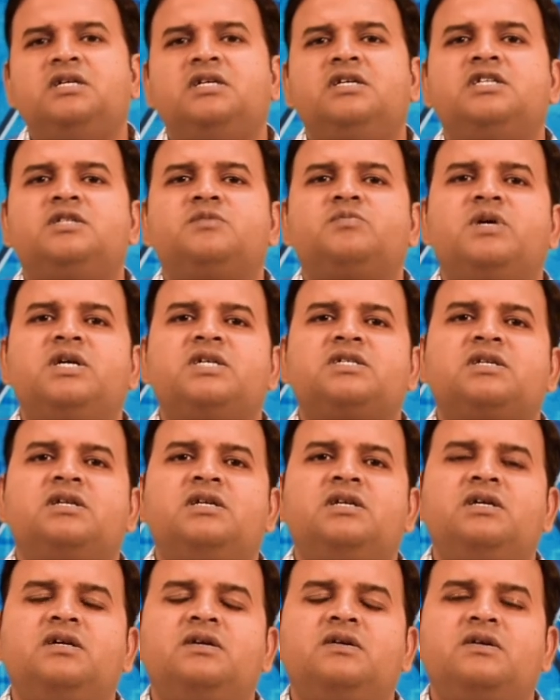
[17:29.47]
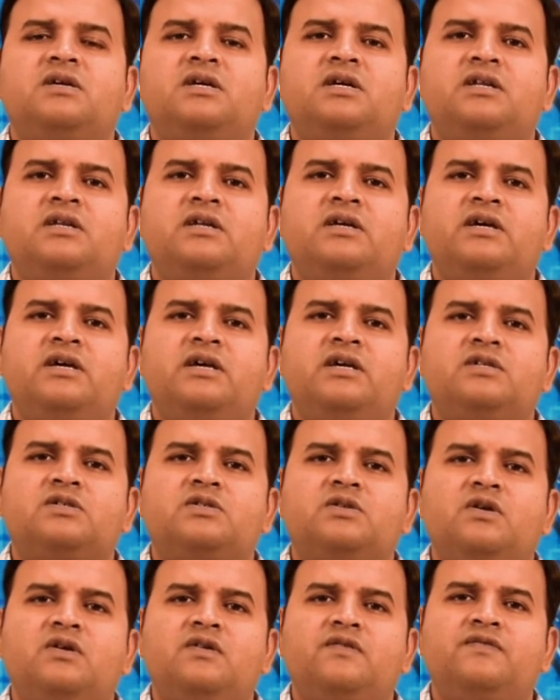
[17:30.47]
especially in case
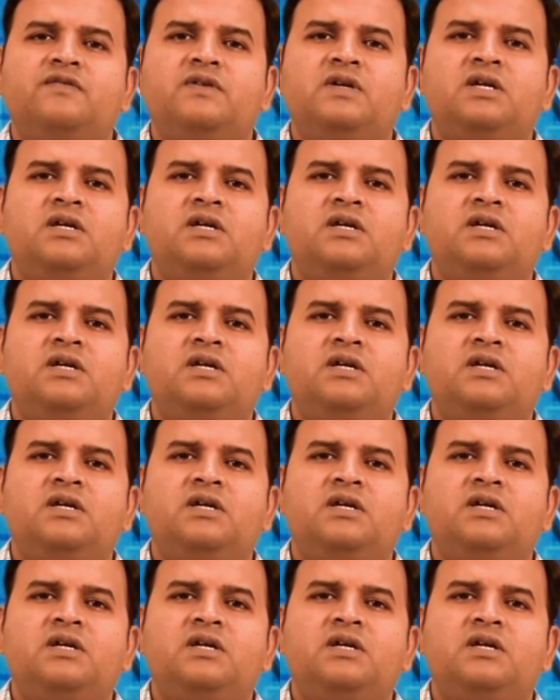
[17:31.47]
of